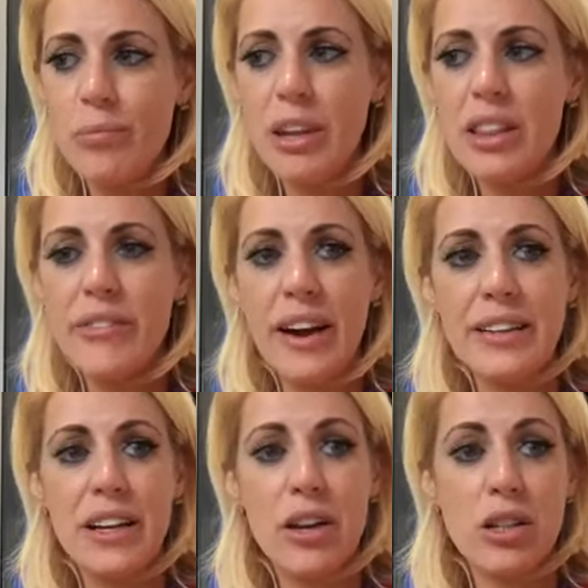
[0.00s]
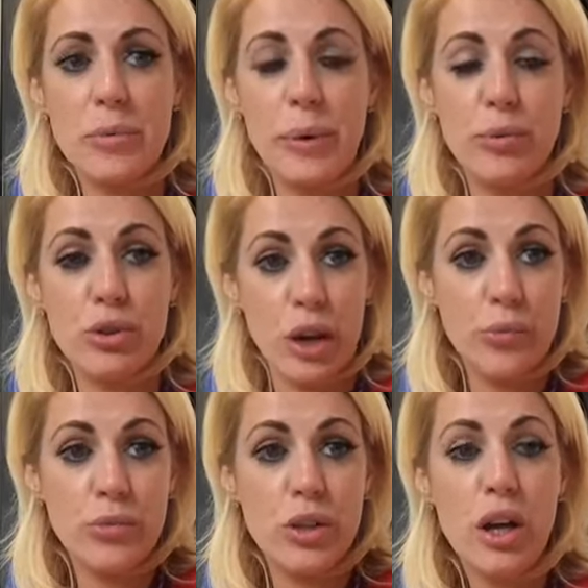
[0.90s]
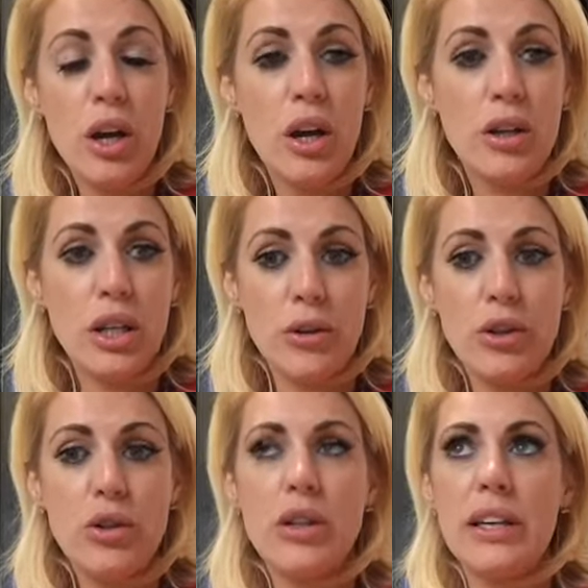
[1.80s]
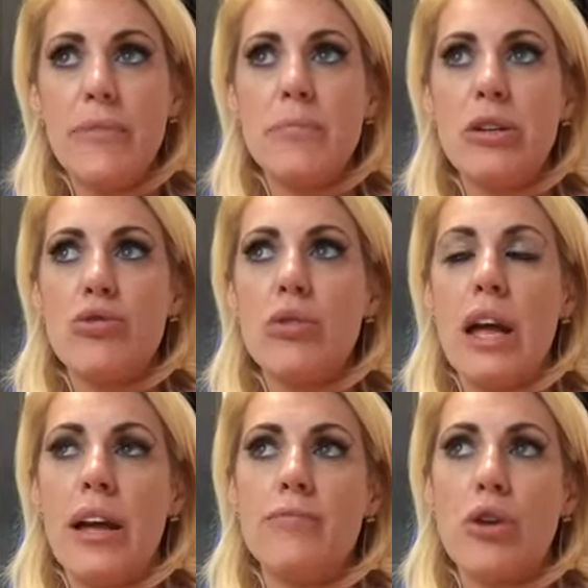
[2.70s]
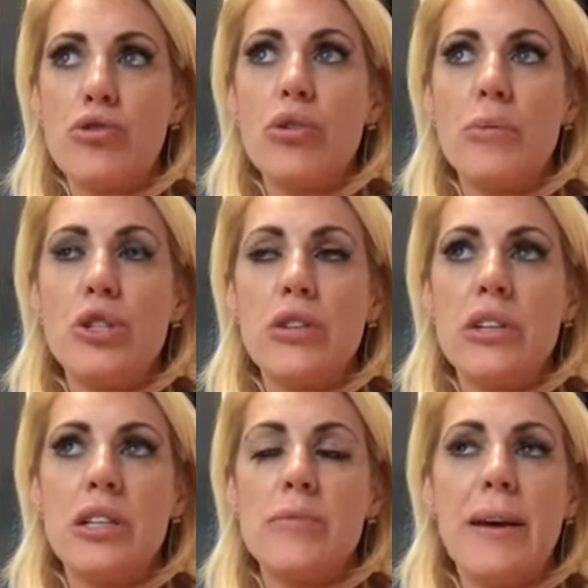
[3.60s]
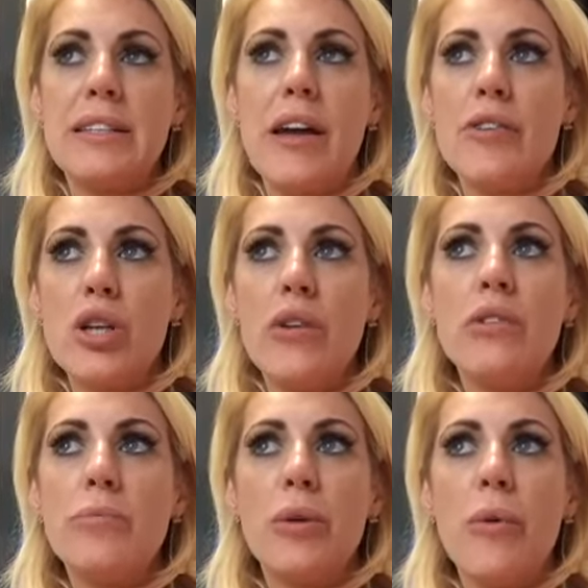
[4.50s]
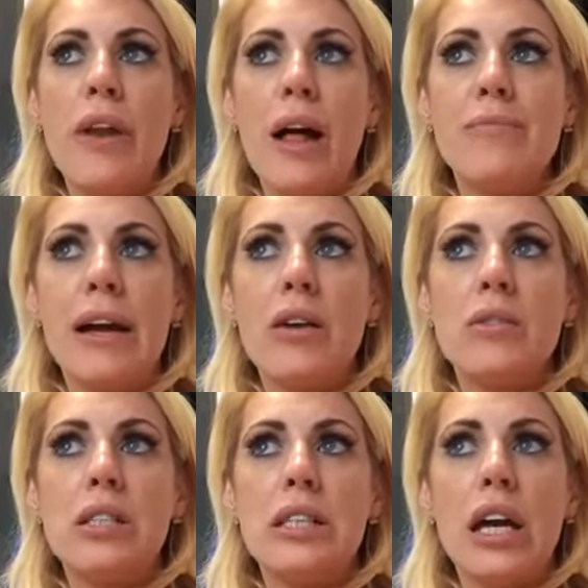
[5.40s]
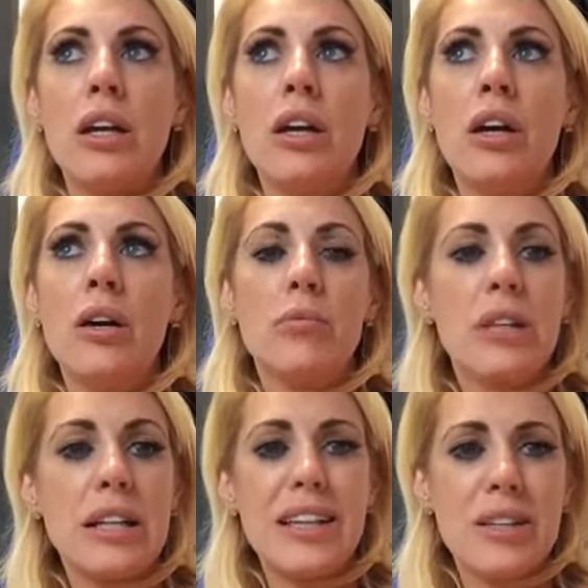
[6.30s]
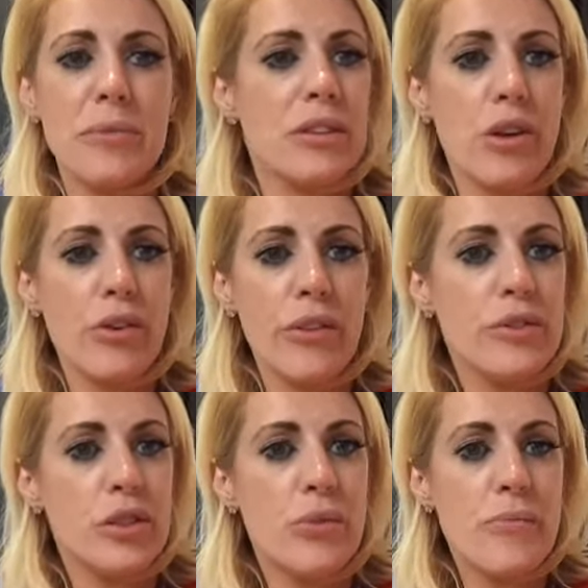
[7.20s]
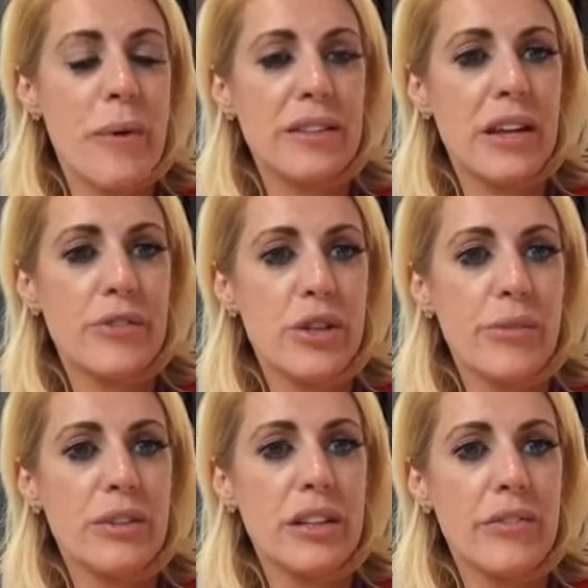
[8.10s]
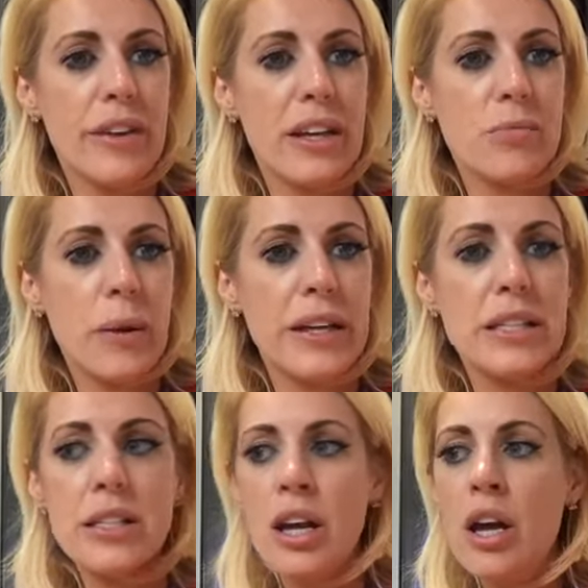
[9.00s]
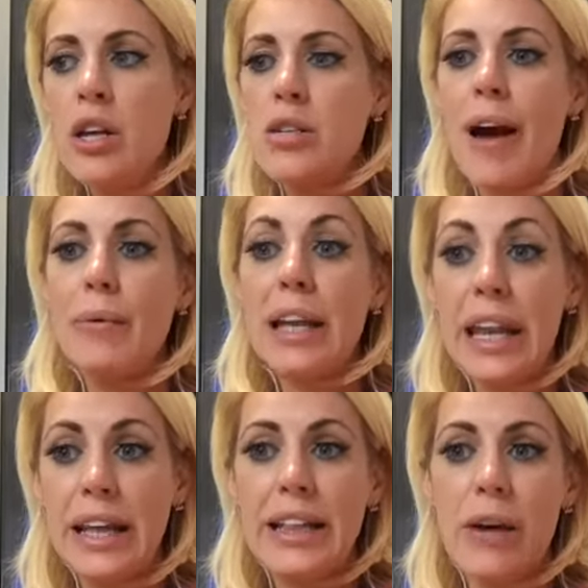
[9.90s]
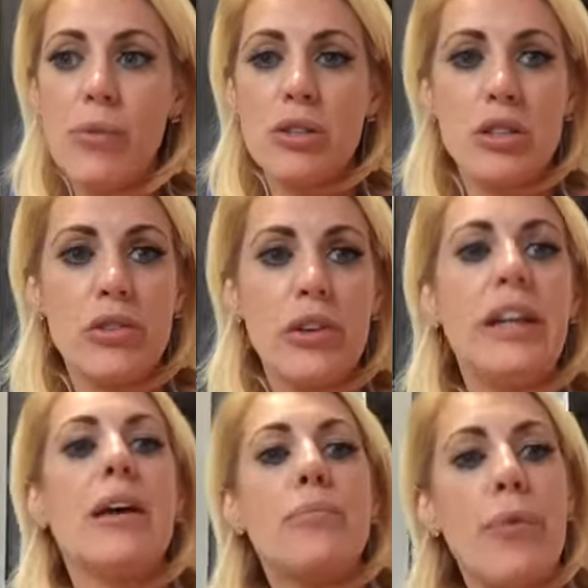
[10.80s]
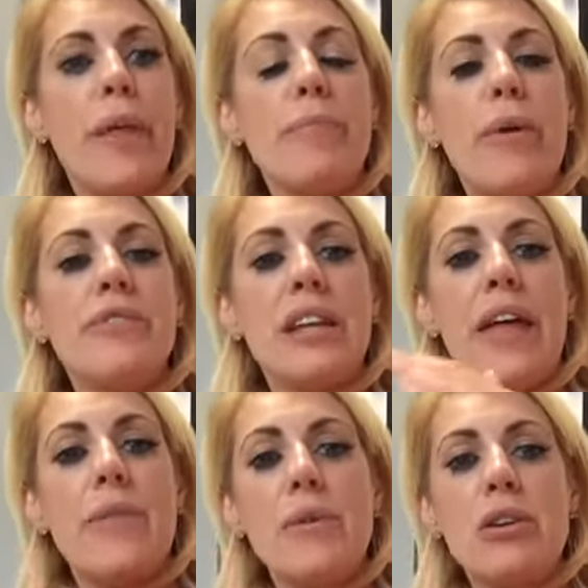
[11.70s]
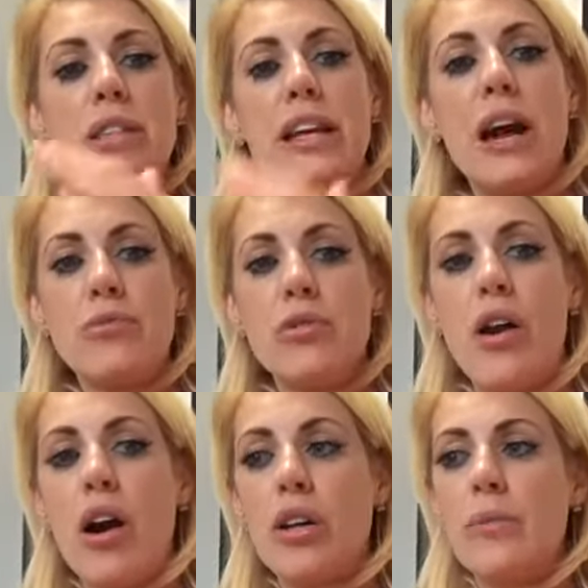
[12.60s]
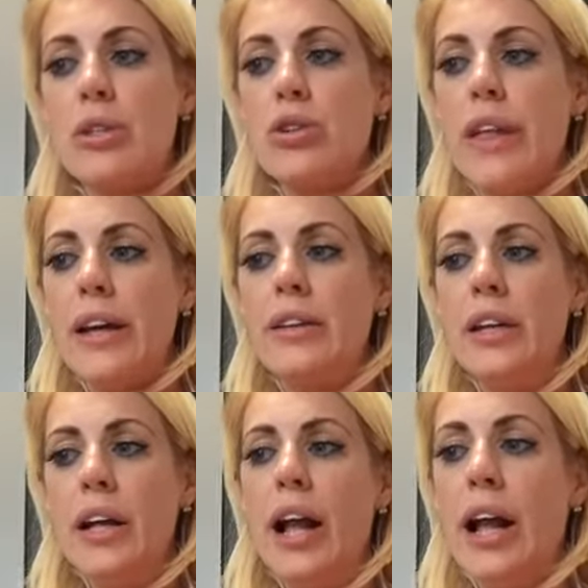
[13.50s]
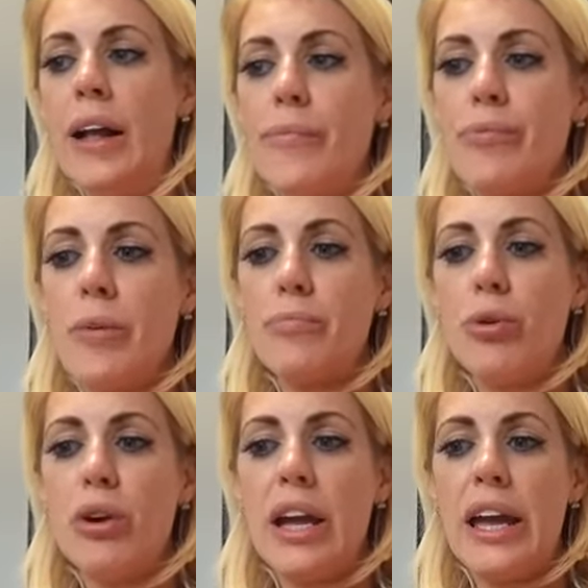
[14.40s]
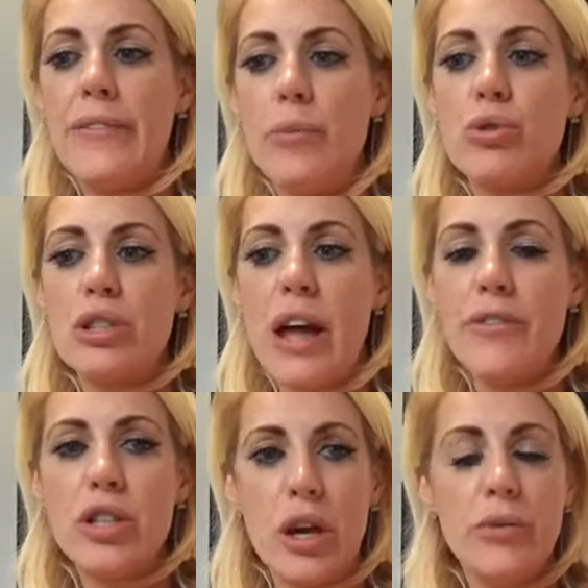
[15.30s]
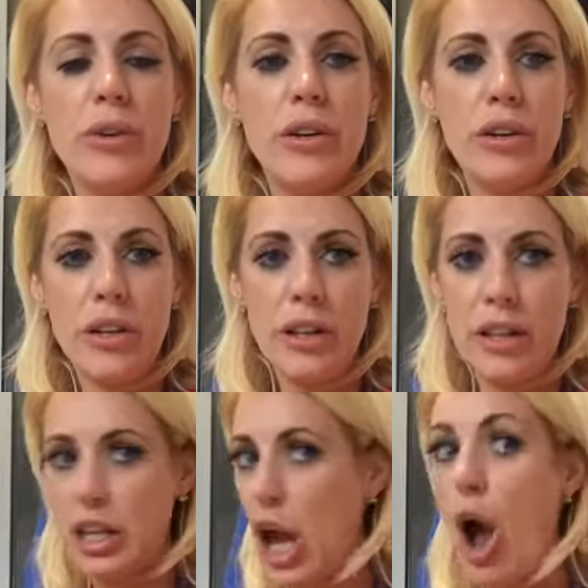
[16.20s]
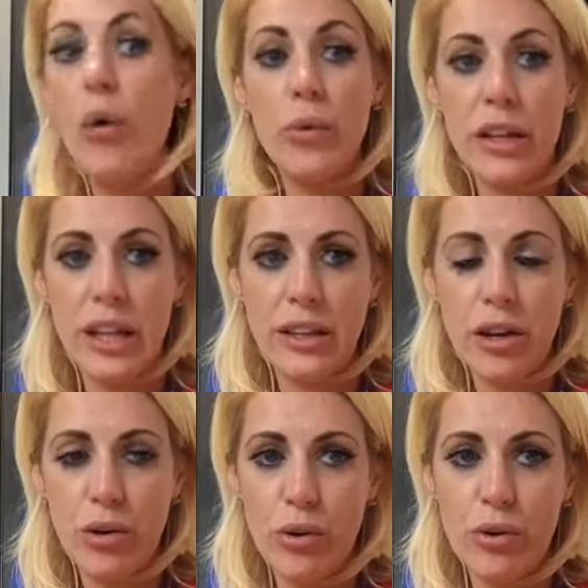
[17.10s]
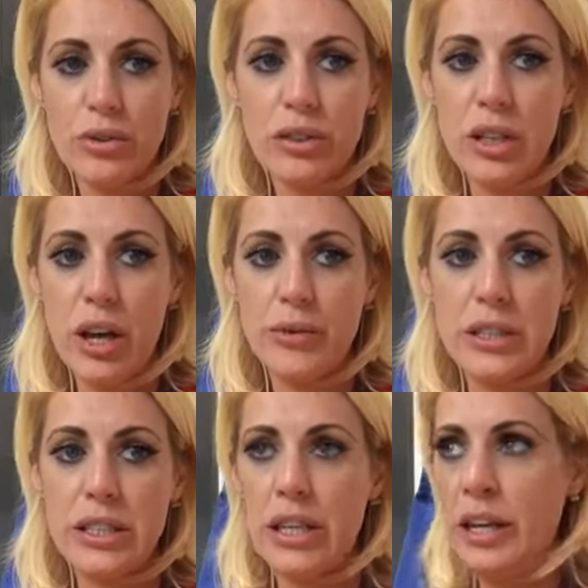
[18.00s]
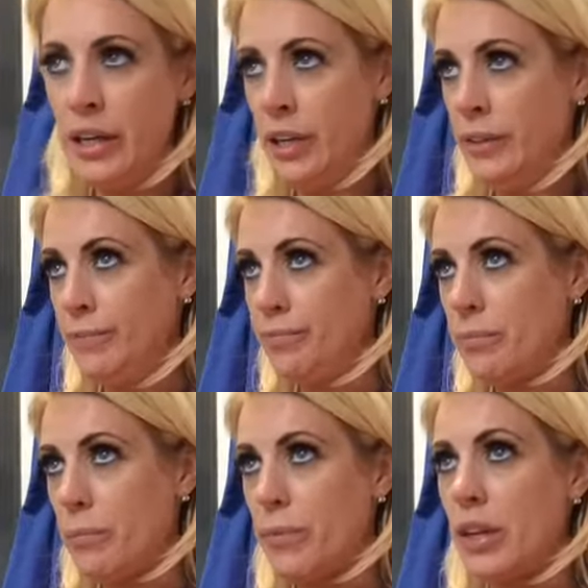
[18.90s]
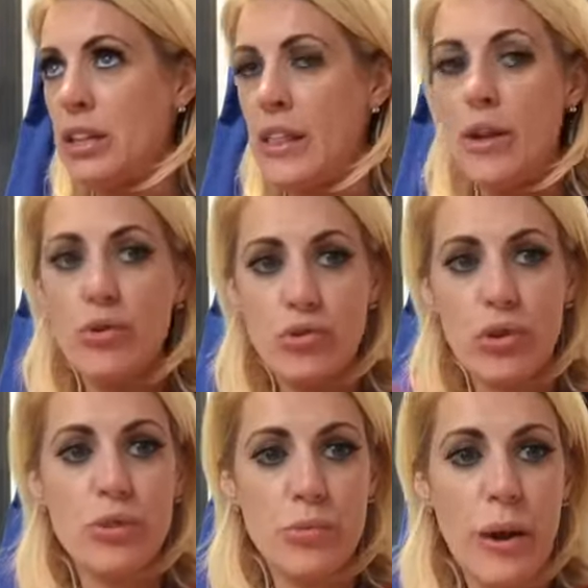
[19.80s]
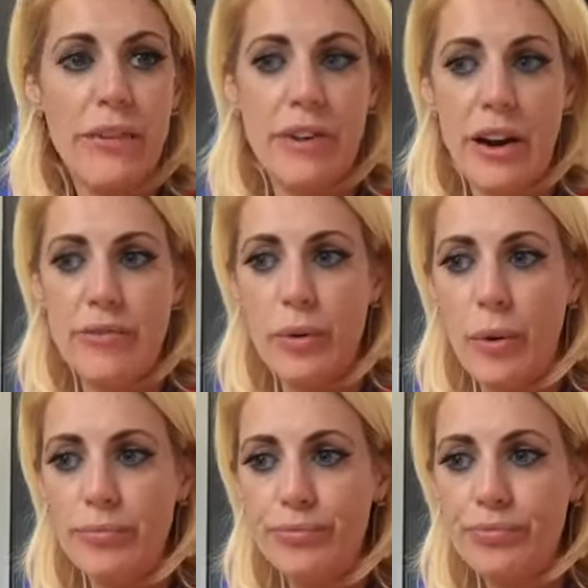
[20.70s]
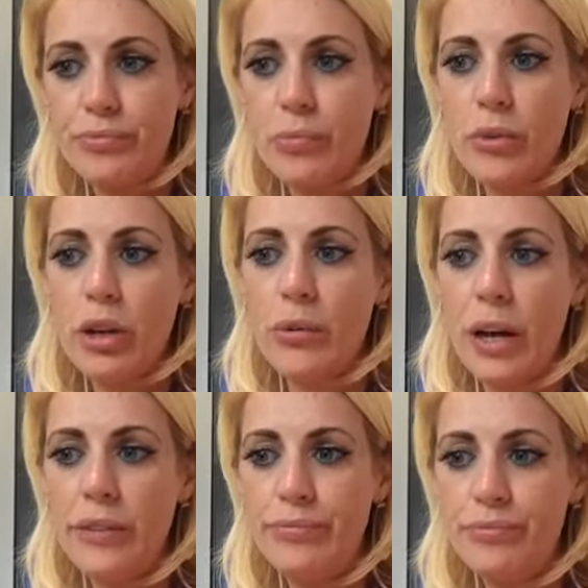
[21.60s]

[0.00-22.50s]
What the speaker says: The fact that lots of people don't, you can give me a drug which increases my serotonin, but it won't help my OCD. Well, that tells me it's got nothing to do with my serotonin in the first place. So I would link that one to the green. I'll put them both together because they counter-argue each other. But if it was serotonin, the only thing that caused OCD, then those drugs would work for everyone. Okay.